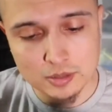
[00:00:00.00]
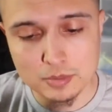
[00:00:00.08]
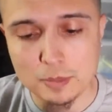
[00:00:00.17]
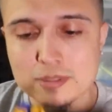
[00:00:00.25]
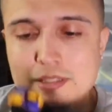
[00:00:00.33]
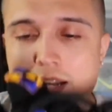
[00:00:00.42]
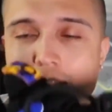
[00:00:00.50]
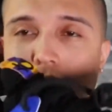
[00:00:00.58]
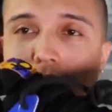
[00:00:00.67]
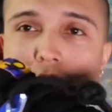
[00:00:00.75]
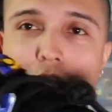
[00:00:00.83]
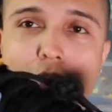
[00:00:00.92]
But besides
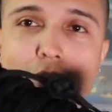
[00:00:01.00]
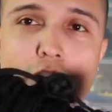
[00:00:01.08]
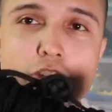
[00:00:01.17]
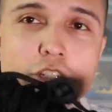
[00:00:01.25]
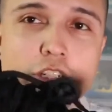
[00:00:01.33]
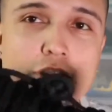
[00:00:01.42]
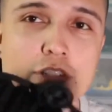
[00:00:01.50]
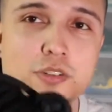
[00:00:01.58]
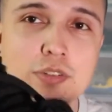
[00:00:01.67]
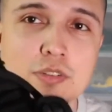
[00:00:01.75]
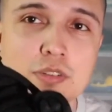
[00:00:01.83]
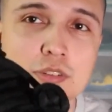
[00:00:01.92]
that, you know, the traditional,